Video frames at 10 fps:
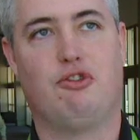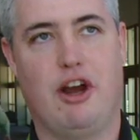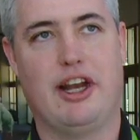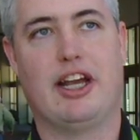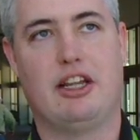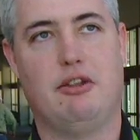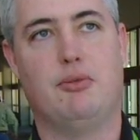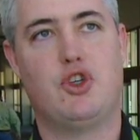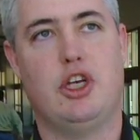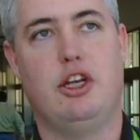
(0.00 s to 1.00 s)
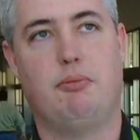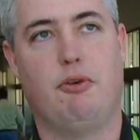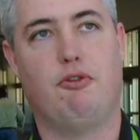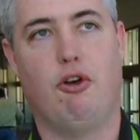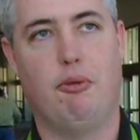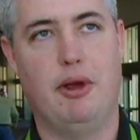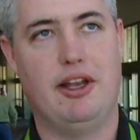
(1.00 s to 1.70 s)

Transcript: trying to get the machine to perform